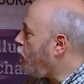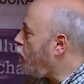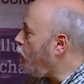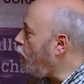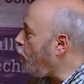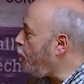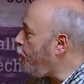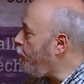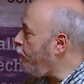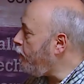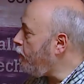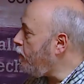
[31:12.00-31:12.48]

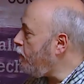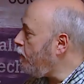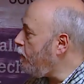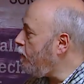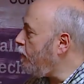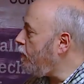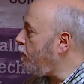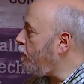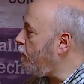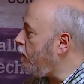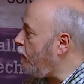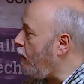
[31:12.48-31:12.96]
Copper
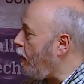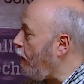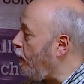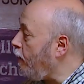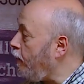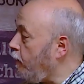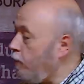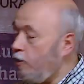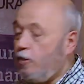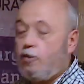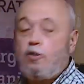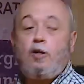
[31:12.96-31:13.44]

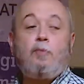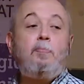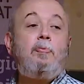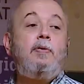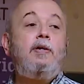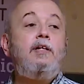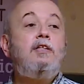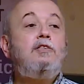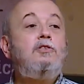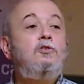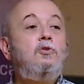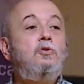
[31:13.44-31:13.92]

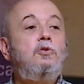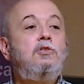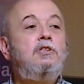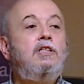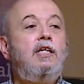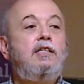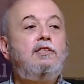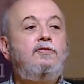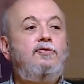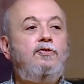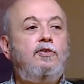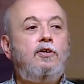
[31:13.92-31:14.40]
is used
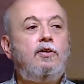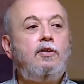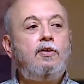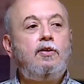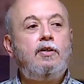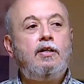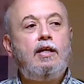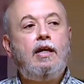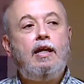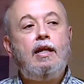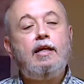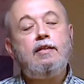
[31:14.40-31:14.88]
just
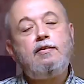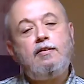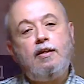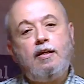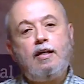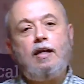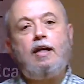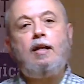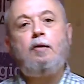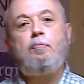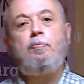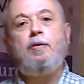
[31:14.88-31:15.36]
for
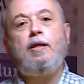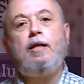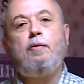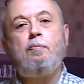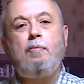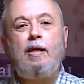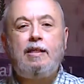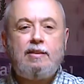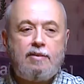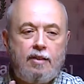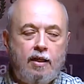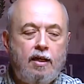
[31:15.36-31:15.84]

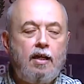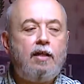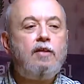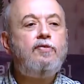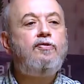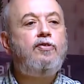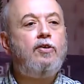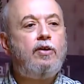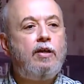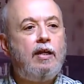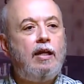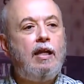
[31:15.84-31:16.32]
basically
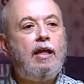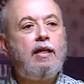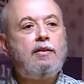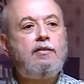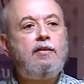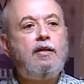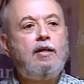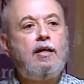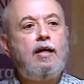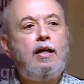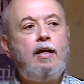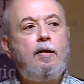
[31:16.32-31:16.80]
for
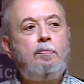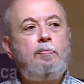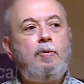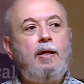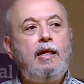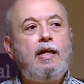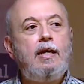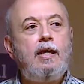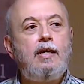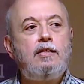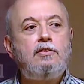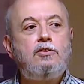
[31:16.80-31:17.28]
electrical
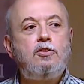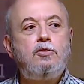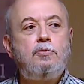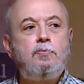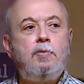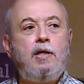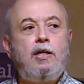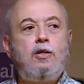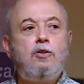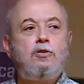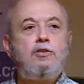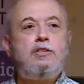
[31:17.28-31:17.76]
application,
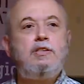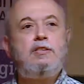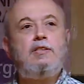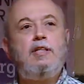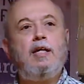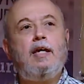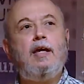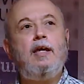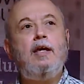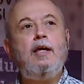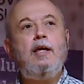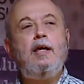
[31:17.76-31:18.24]
because it's
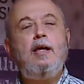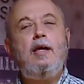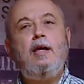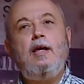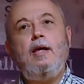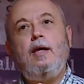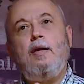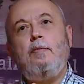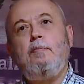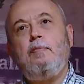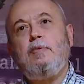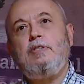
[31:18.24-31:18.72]
the
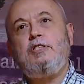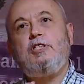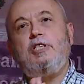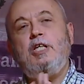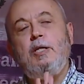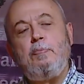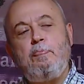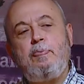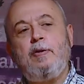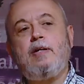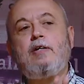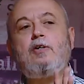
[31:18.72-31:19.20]

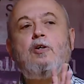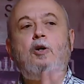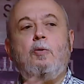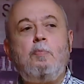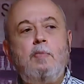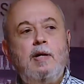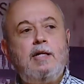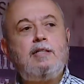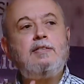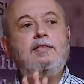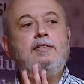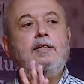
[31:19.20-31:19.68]
cheaper
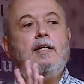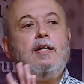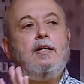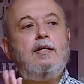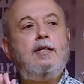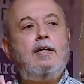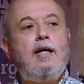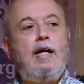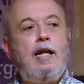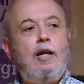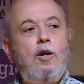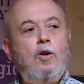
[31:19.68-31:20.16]

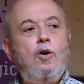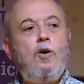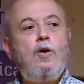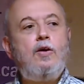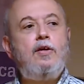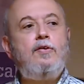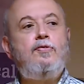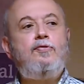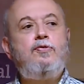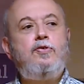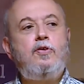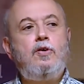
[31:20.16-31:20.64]
commercial
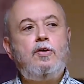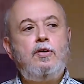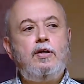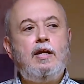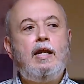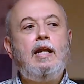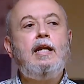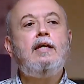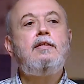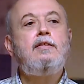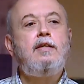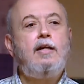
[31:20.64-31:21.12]
alloy for
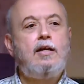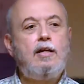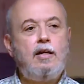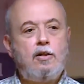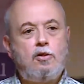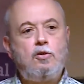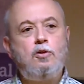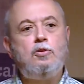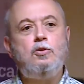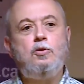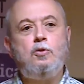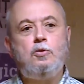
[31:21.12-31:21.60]
electrical
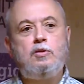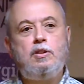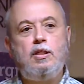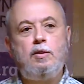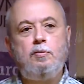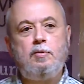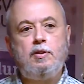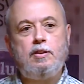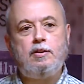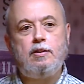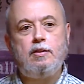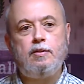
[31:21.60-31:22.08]

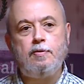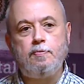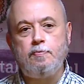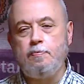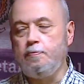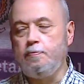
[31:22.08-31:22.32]
conductivity.